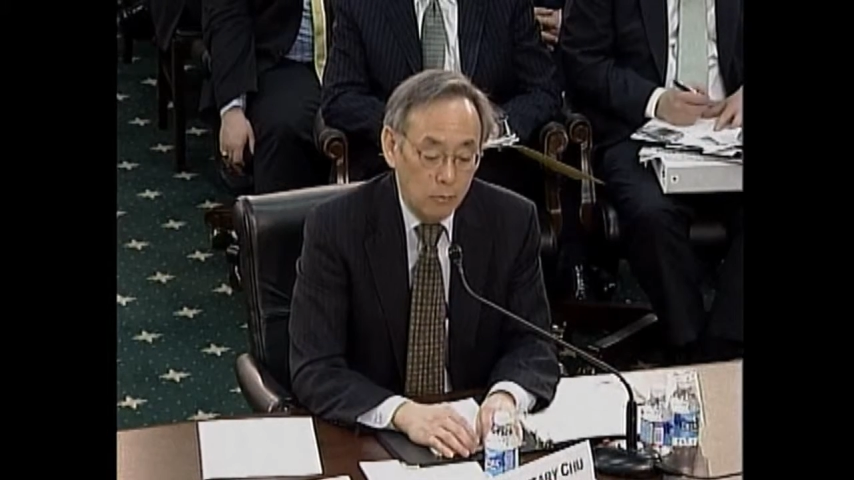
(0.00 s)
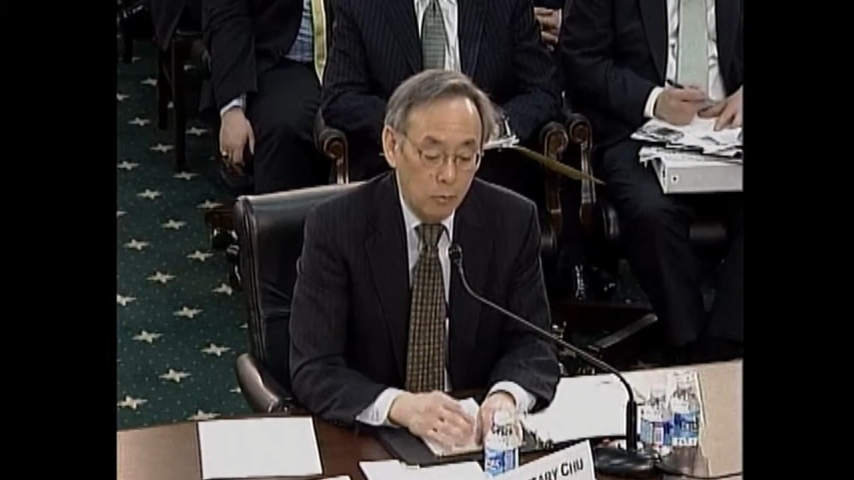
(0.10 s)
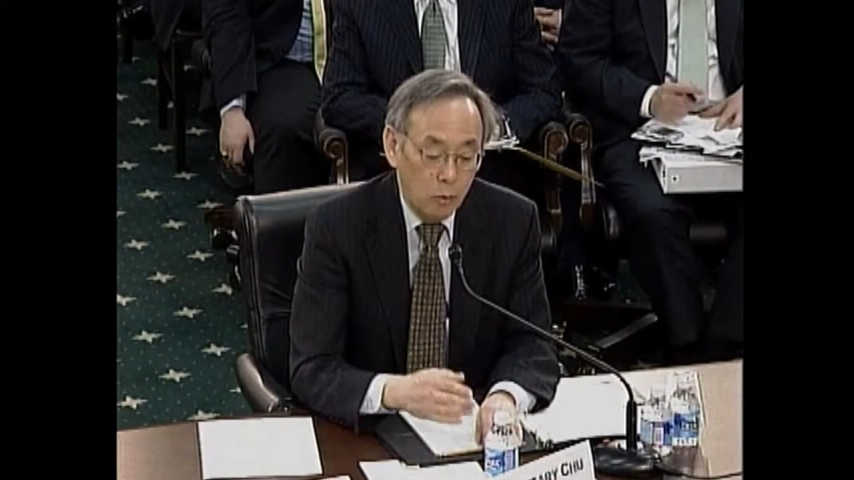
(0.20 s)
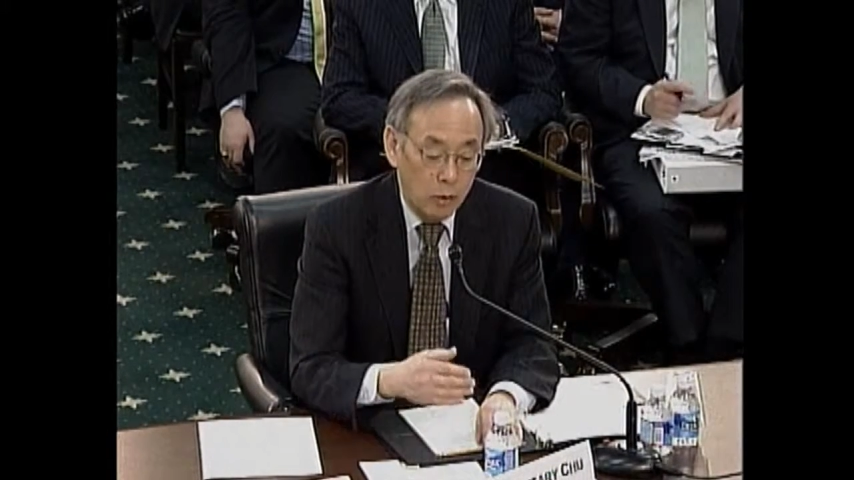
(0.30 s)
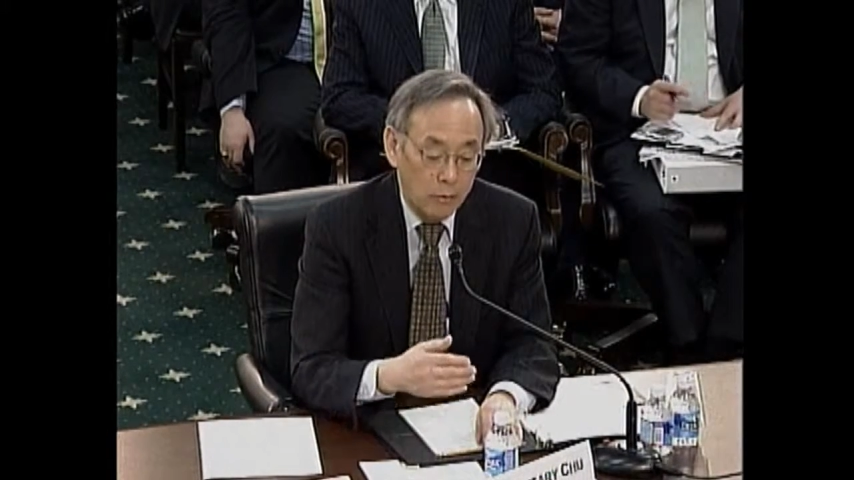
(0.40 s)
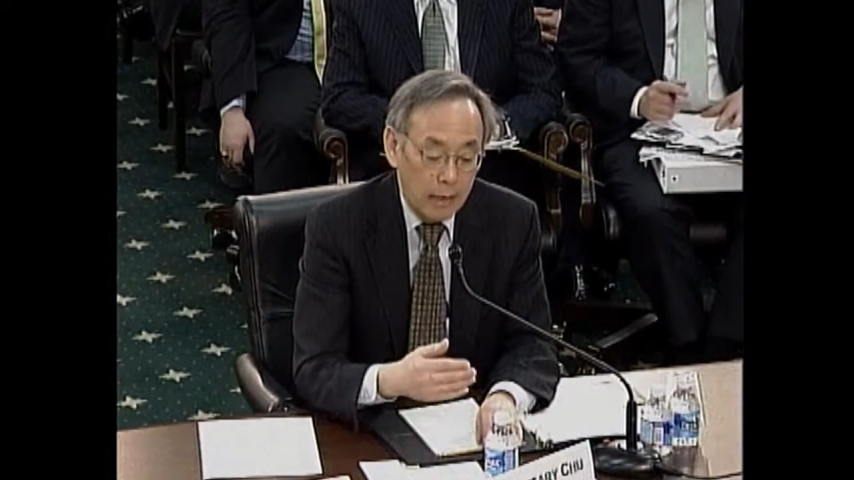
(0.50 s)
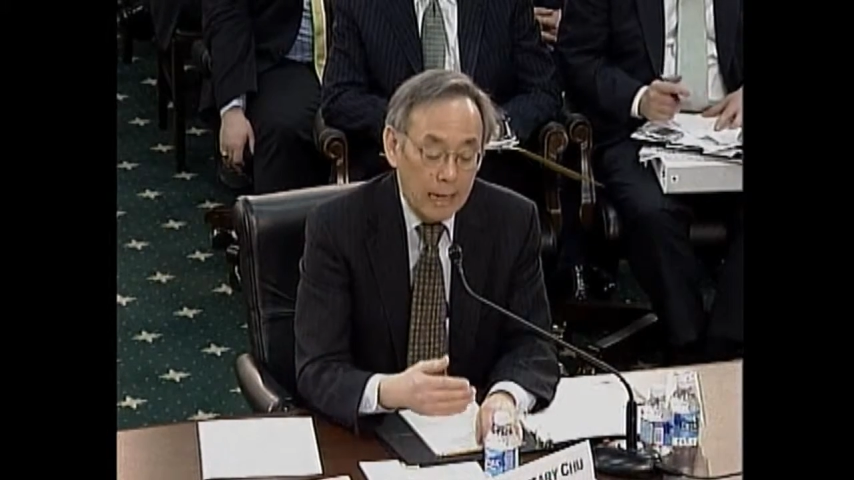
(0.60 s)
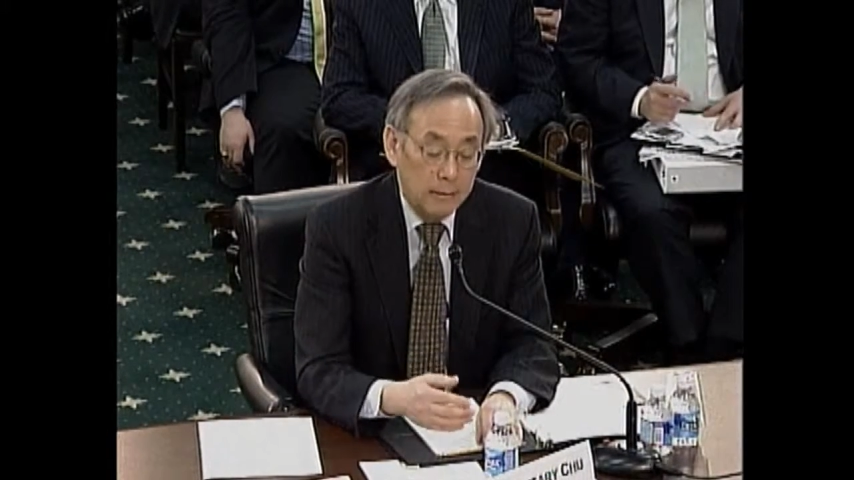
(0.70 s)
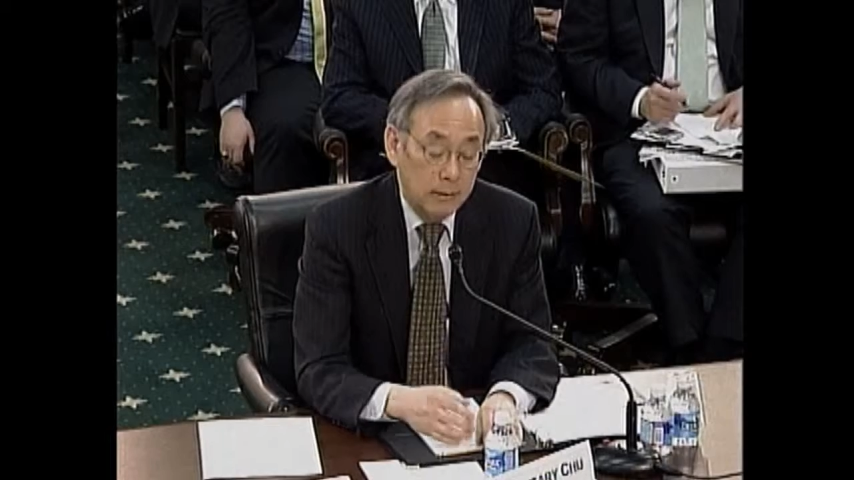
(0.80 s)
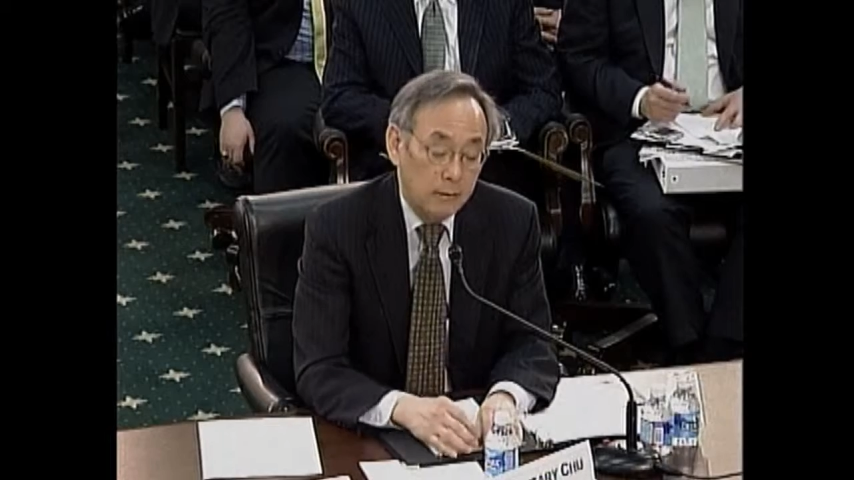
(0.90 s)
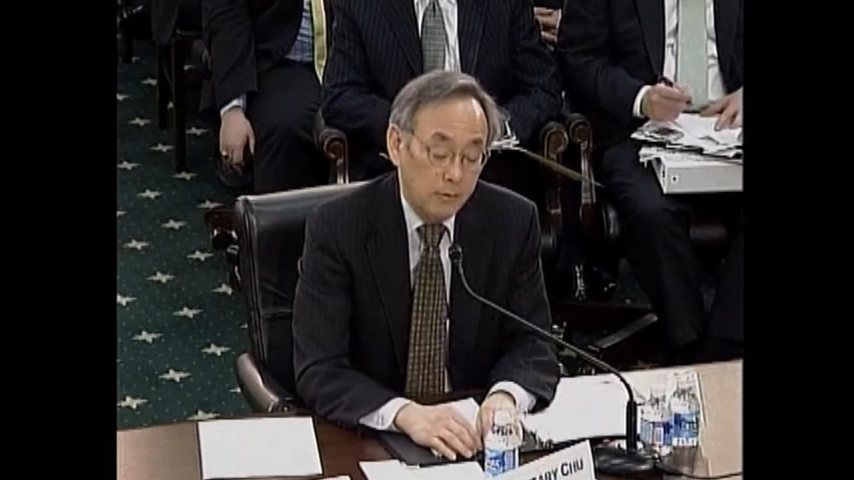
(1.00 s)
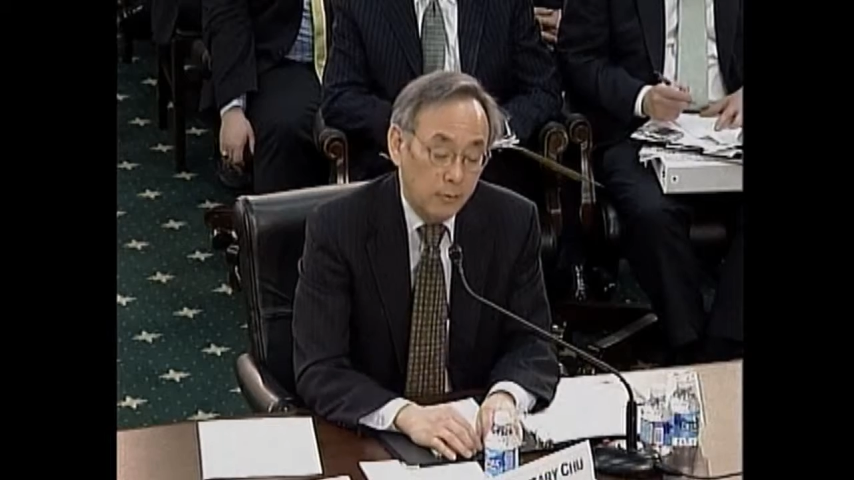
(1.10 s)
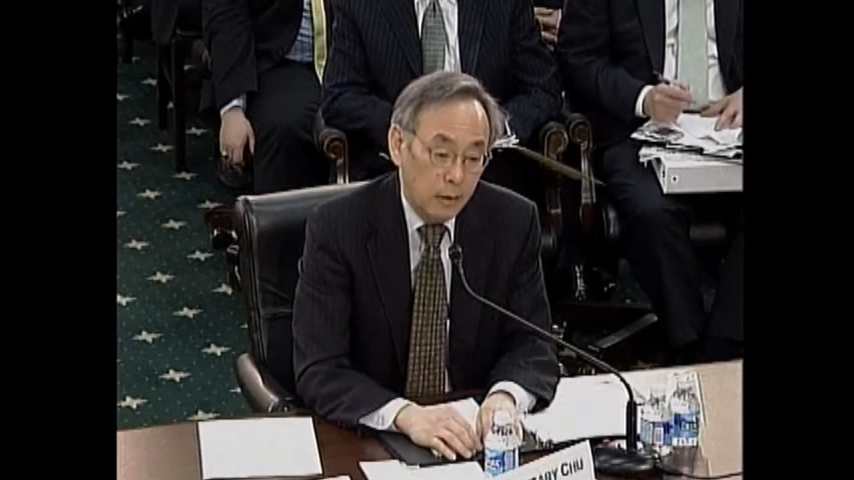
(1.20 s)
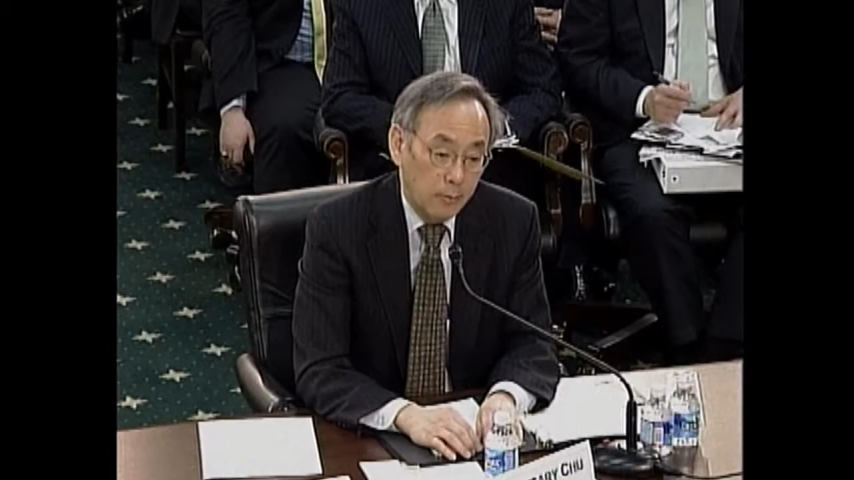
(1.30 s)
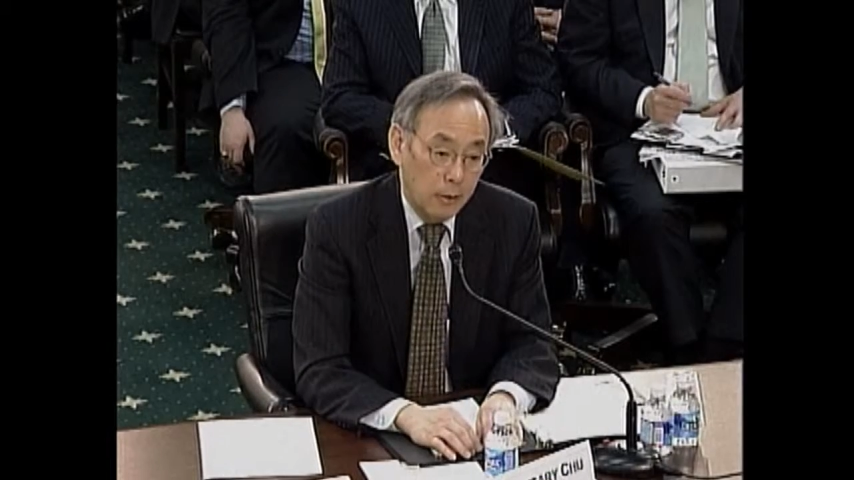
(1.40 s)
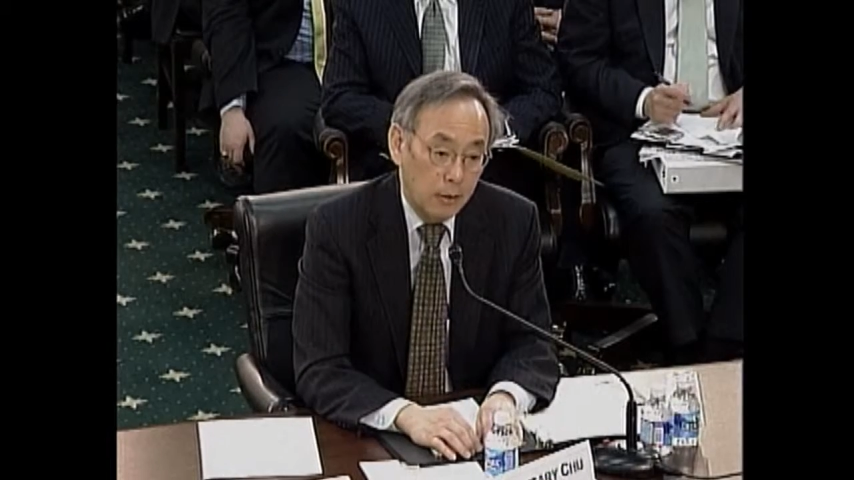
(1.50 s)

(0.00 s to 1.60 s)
what are the assets of the company